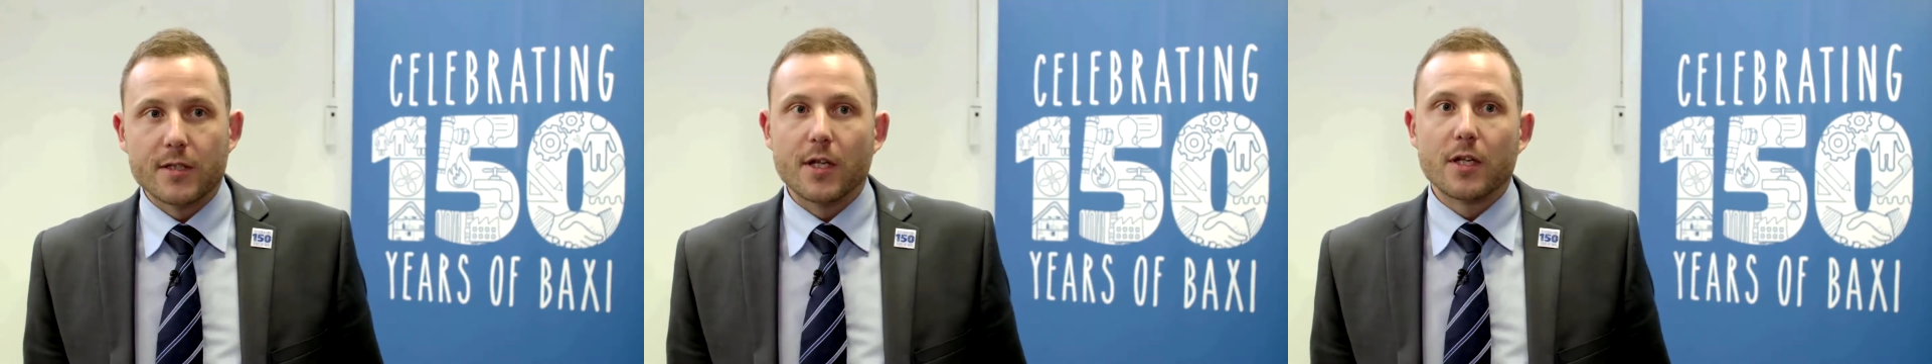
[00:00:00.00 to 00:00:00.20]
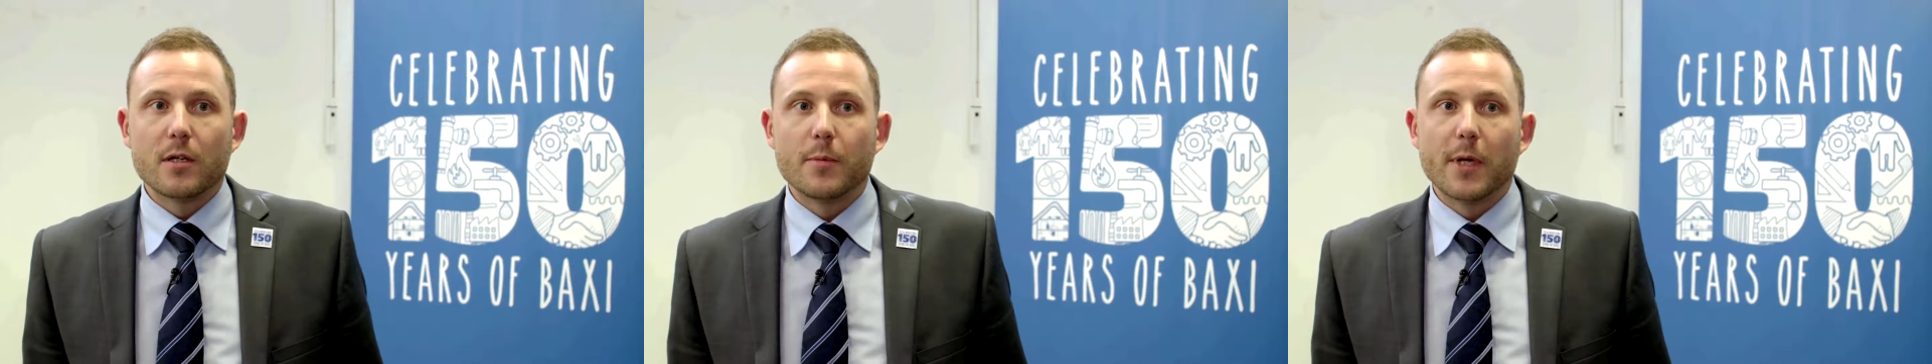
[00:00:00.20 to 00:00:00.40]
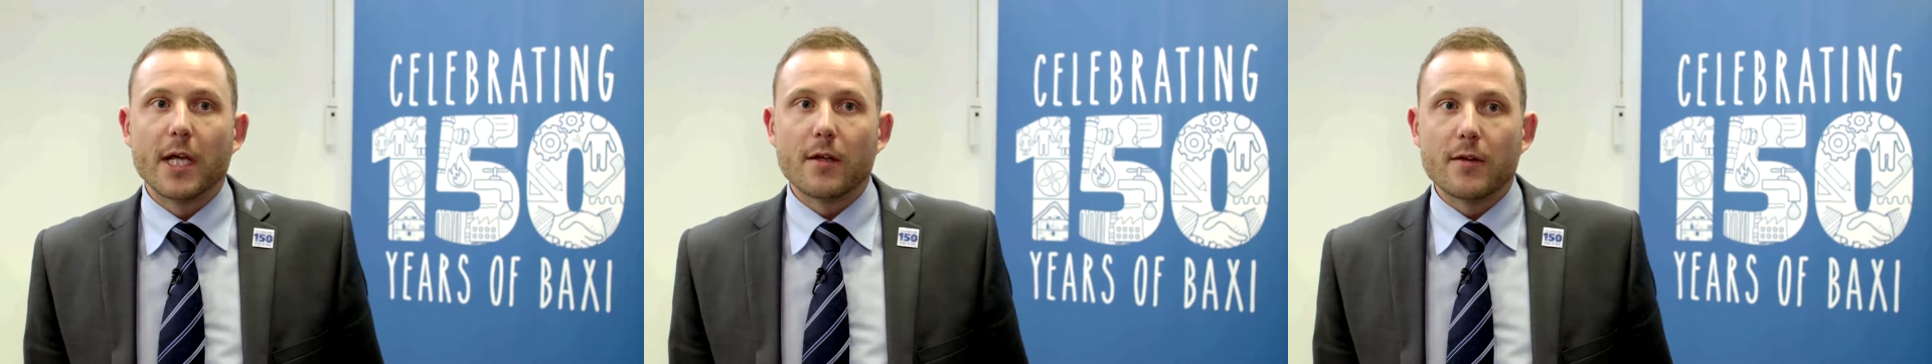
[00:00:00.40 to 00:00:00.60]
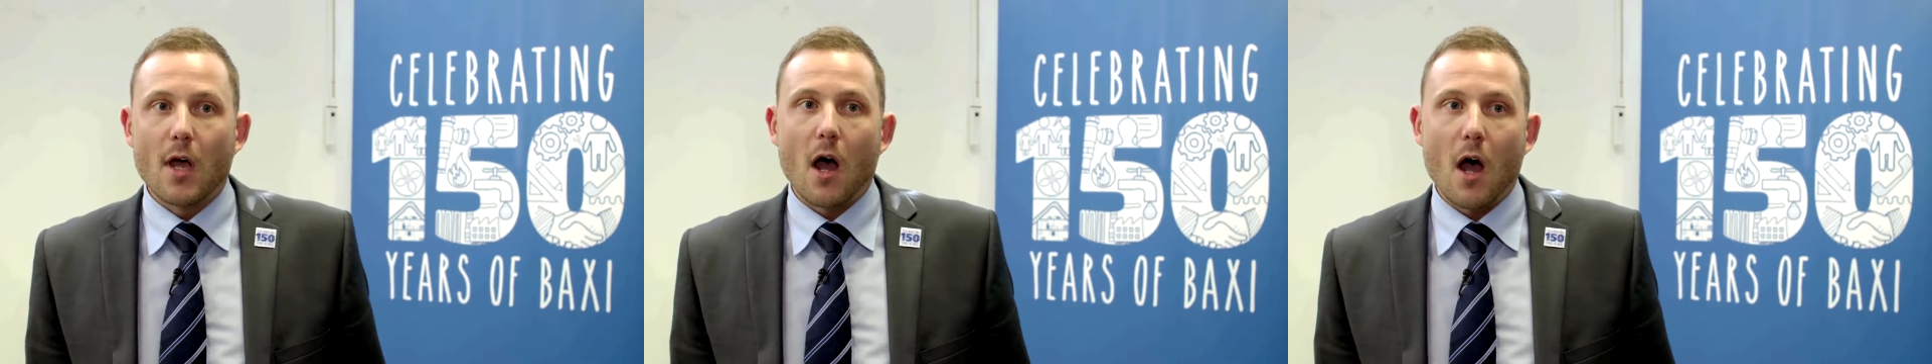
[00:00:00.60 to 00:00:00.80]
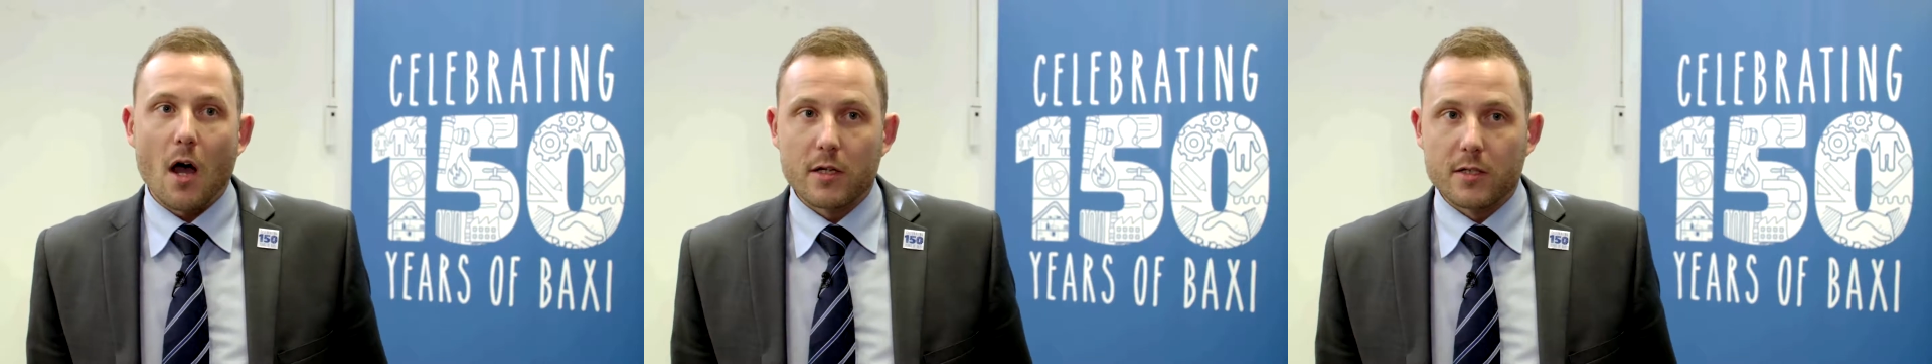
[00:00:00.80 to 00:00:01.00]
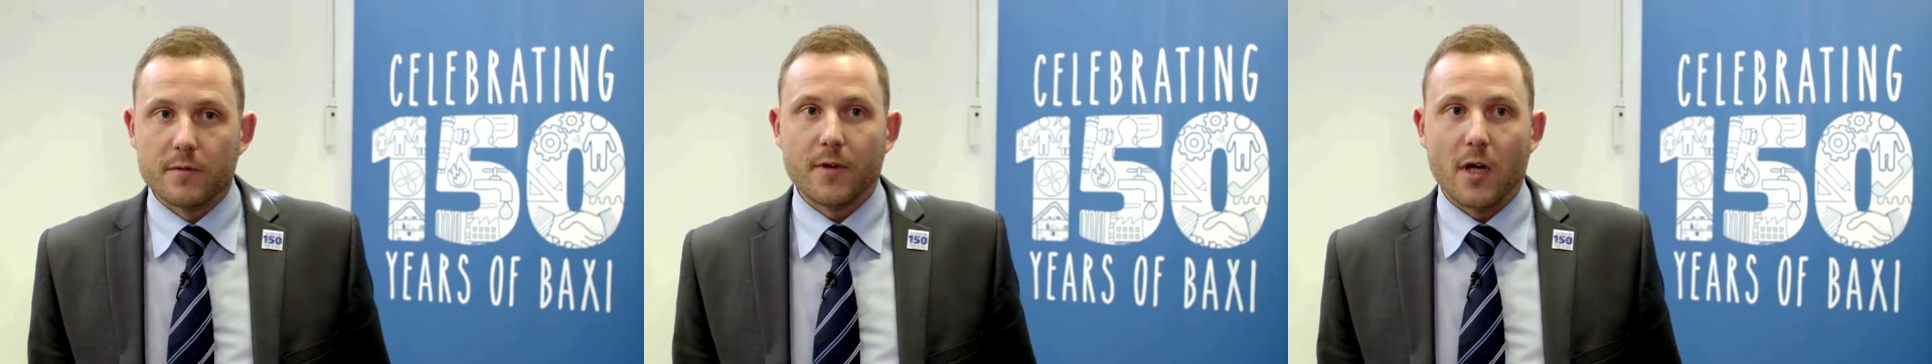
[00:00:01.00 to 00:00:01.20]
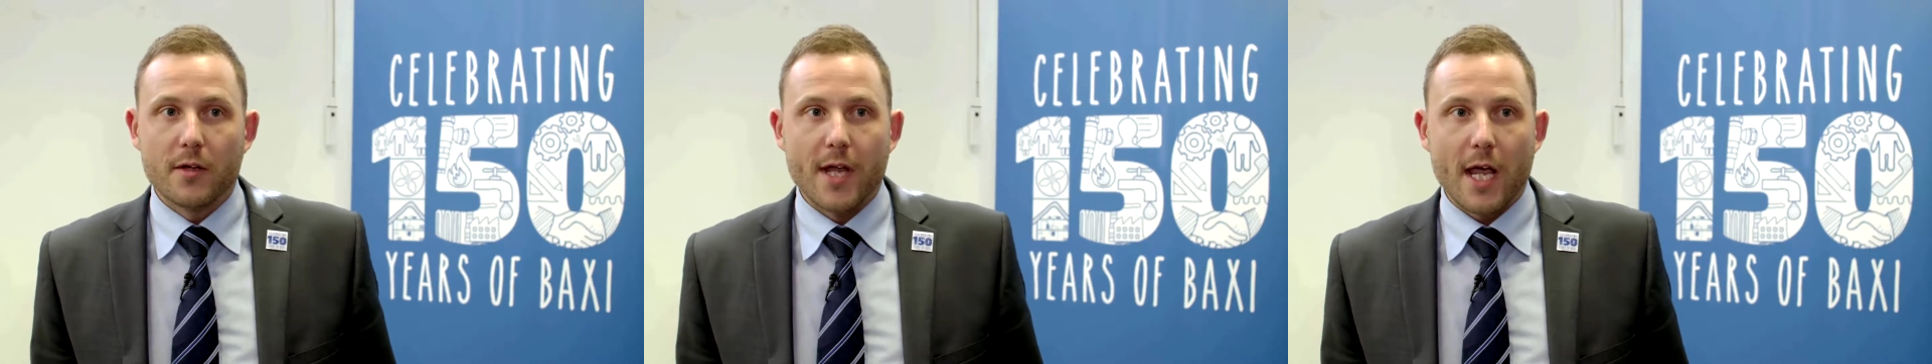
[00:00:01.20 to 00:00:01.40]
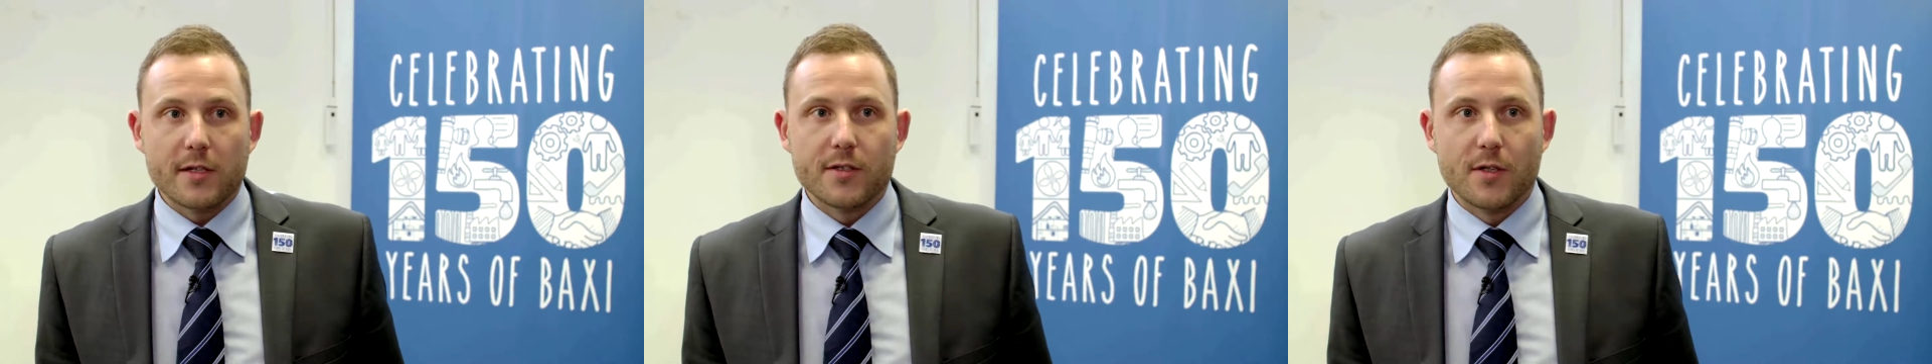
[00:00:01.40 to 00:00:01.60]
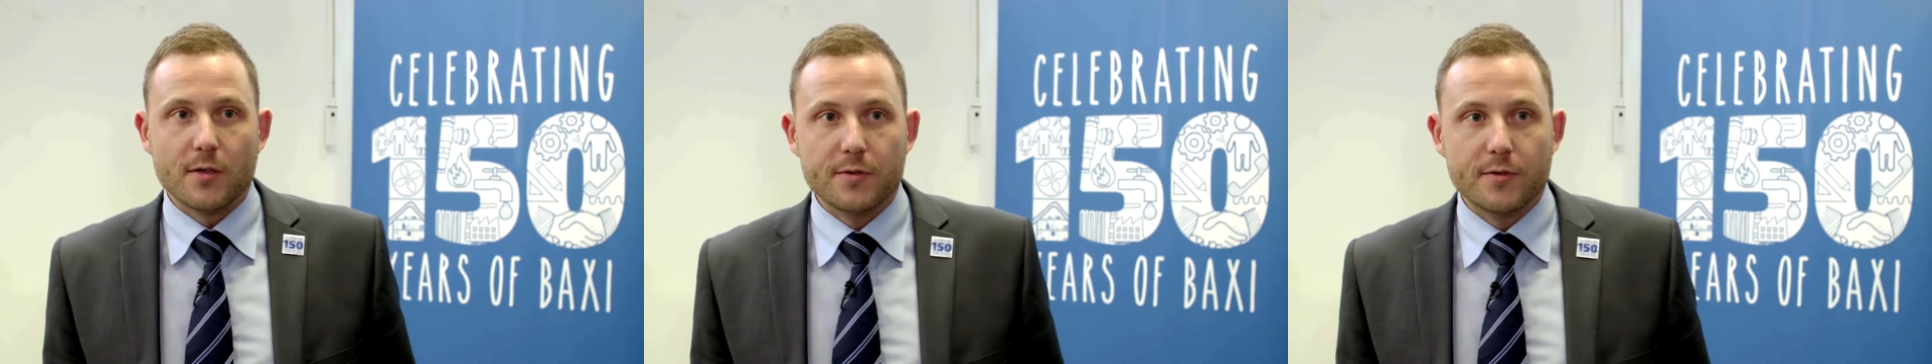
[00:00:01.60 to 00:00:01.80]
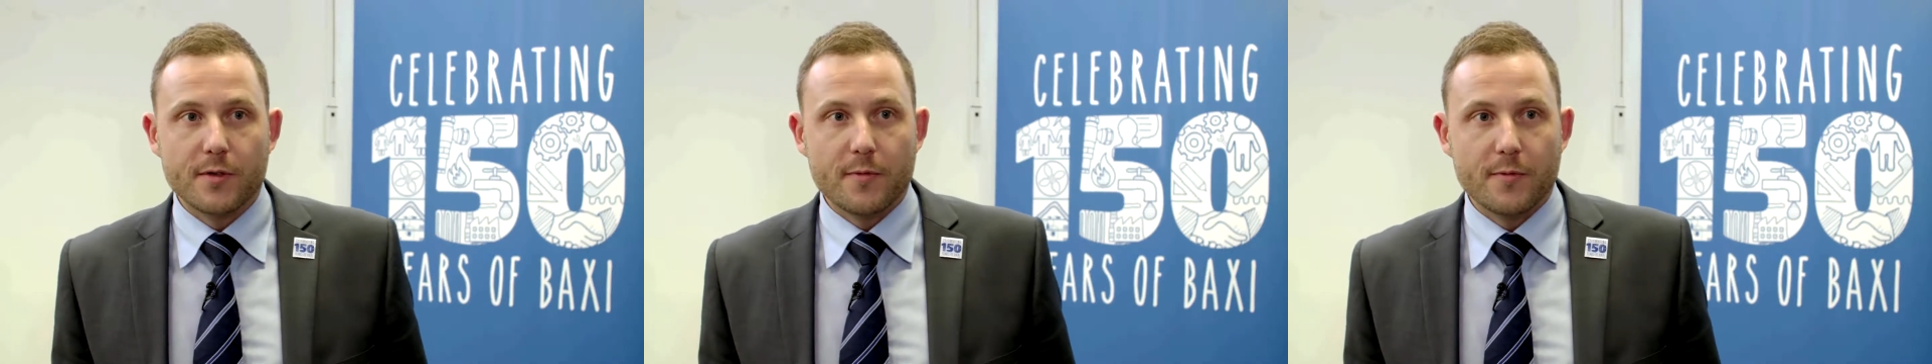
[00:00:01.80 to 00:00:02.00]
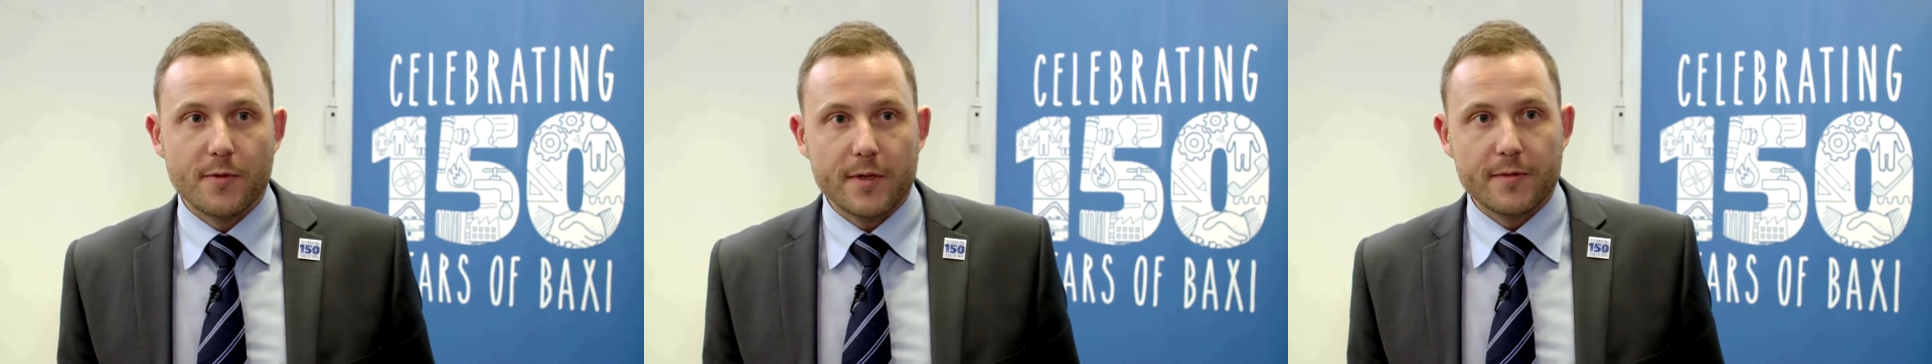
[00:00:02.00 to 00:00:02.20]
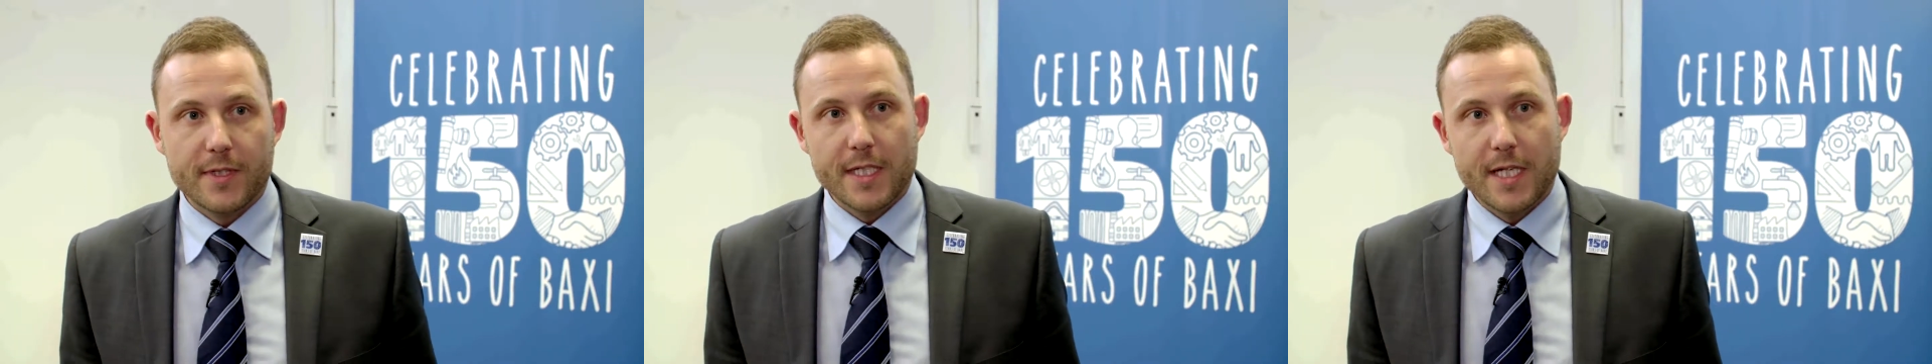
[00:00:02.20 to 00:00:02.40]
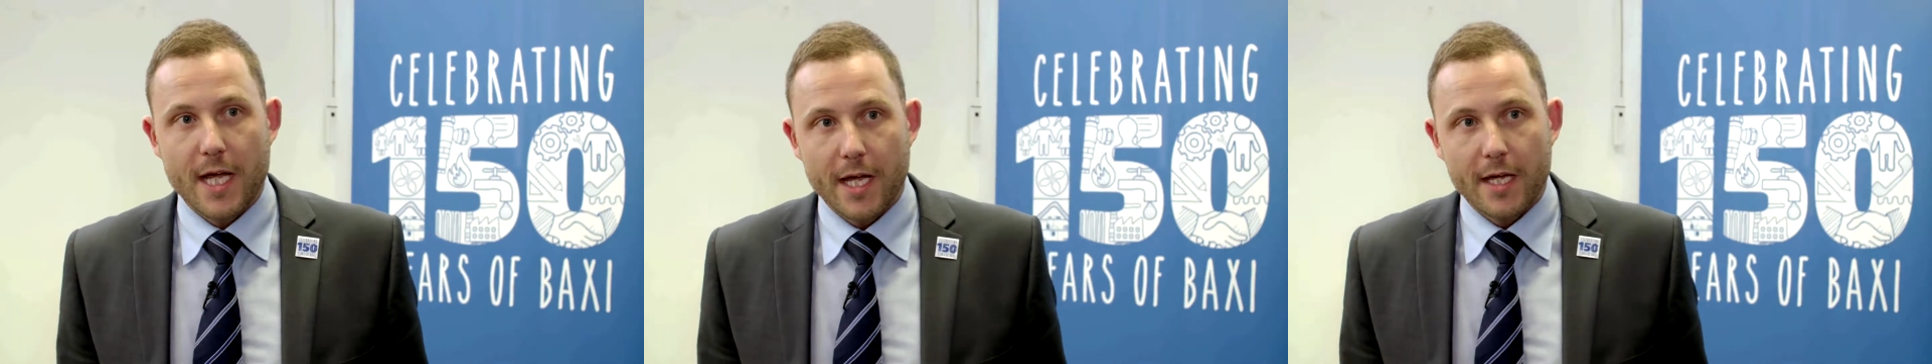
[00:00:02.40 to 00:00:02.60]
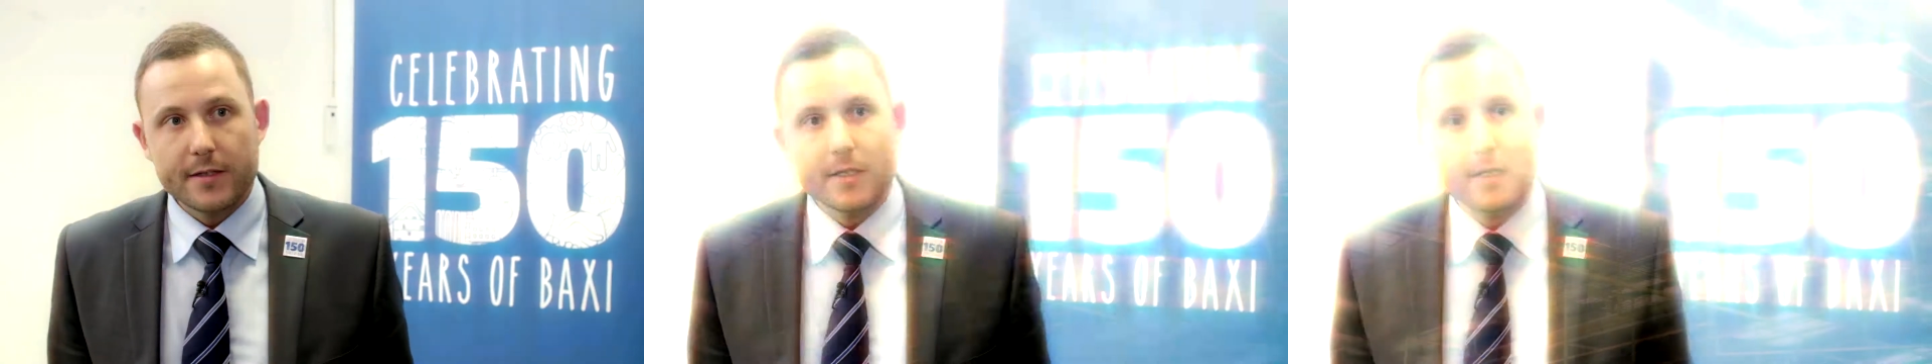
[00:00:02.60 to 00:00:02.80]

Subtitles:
going to be at the heart of our next 150 years.